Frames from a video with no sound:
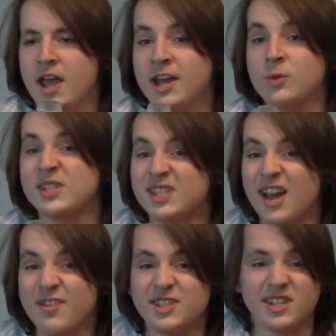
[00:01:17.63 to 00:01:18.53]
And it was
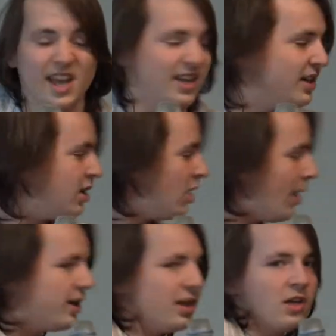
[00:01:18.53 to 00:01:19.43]
devastating, you know,
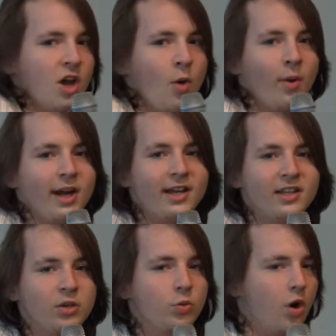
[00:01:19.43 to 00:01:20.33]
I didn't know what I
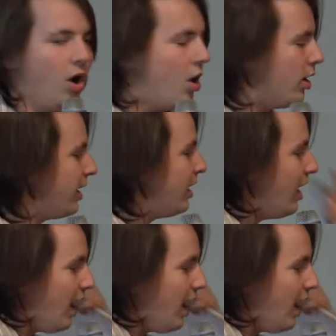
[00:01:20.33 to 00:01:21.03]
did wrong.